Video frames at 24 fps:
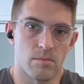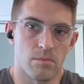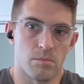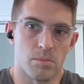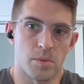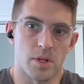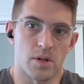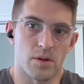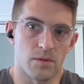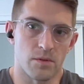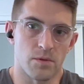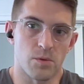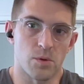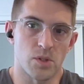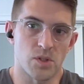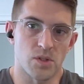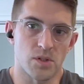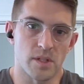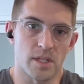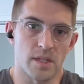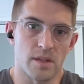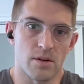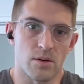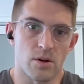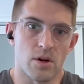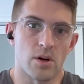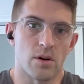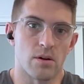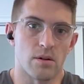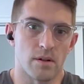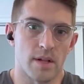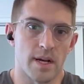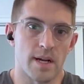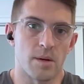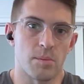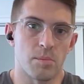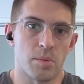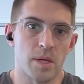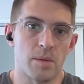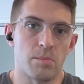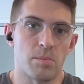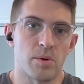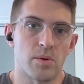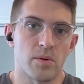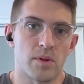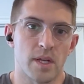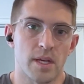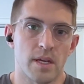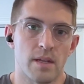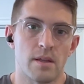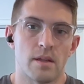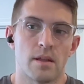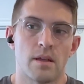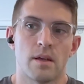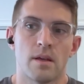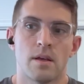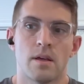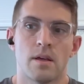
But unfortunately, there are a lot of people that,